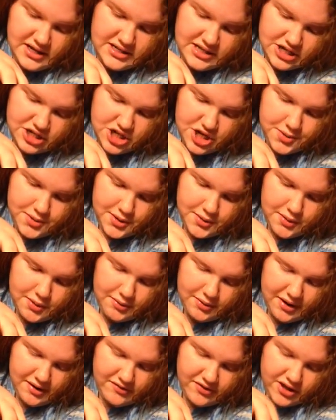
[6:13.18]
concession area where
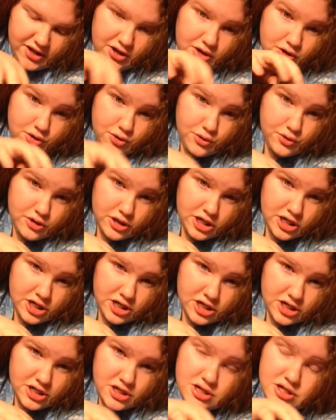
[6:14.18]
we have, like,
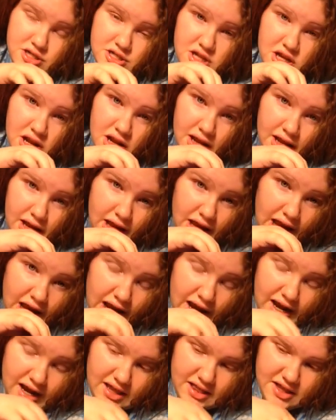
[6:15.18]
coolers,
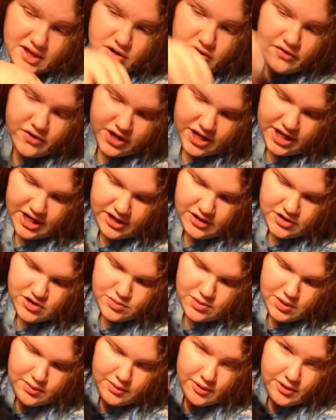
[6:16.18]
and then over here is
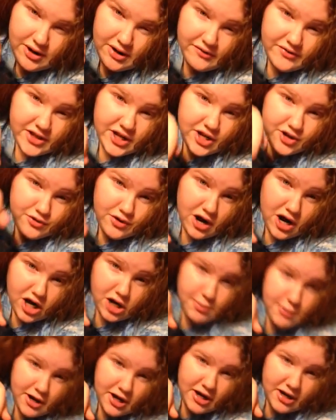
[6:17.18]
where we would have, like,
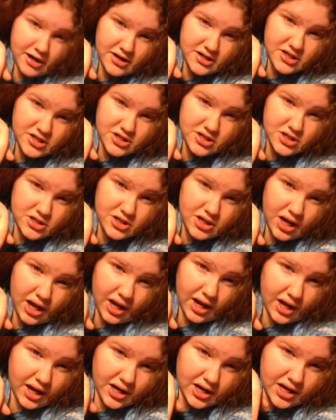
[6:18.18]
crock pots
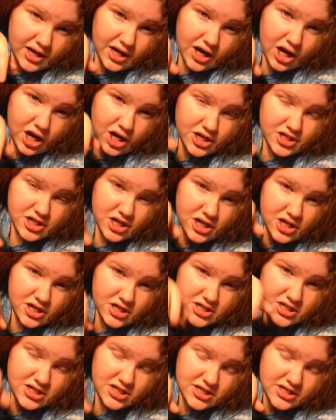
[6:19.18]
and, like, hot
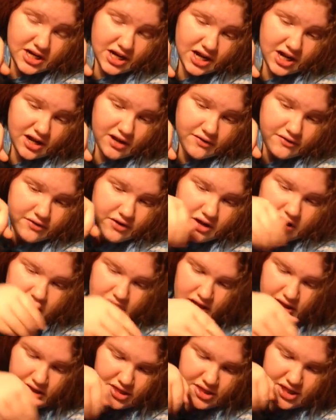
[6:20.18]
dogs and stuff.
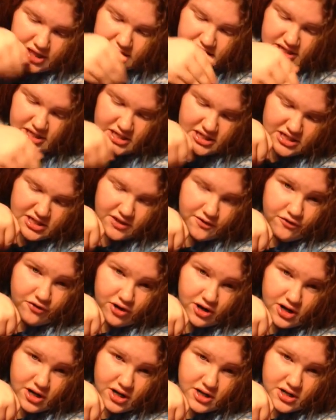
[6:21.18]
This is the
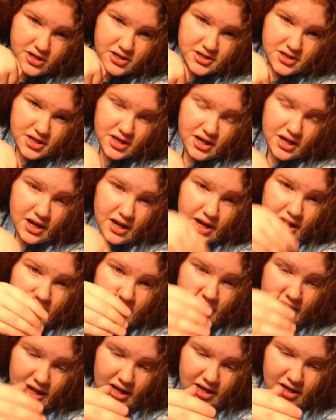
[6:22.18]
front,
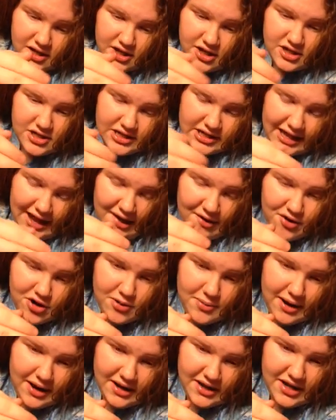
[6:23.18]
and then there's a
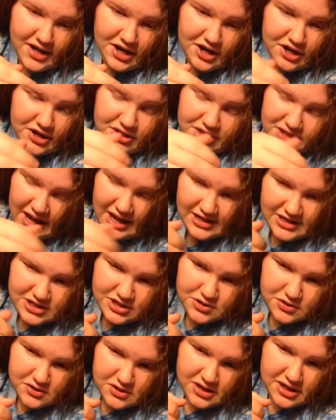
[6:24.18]
counter back here. That
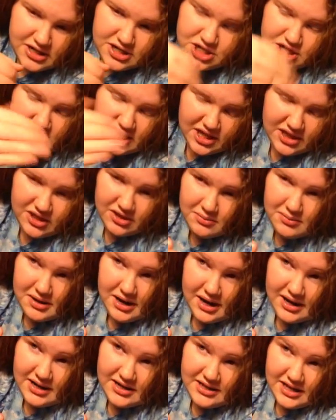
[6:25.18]
storage, anything
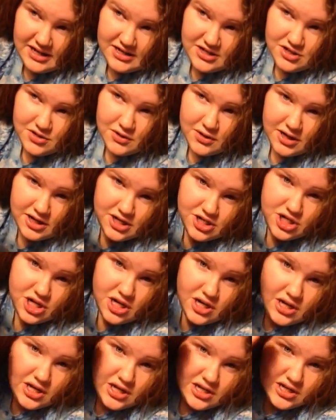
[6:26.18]
behind that storage,
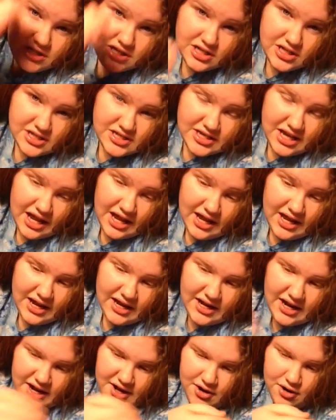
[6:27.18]
to the
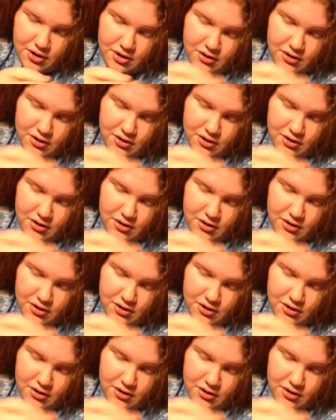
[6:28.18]
side and